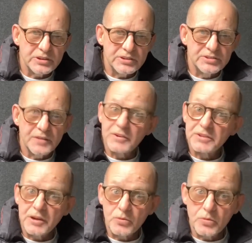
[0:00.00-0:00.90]
he's never
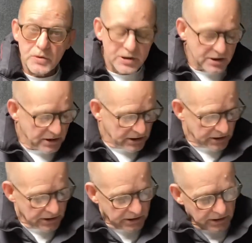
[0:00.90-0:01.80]
dealt with
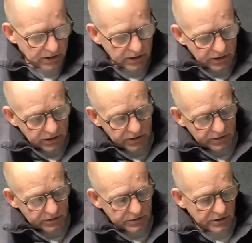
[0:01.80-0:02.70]

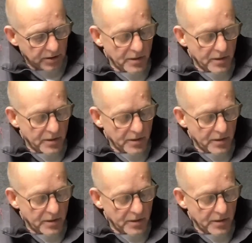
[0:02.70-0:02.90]
the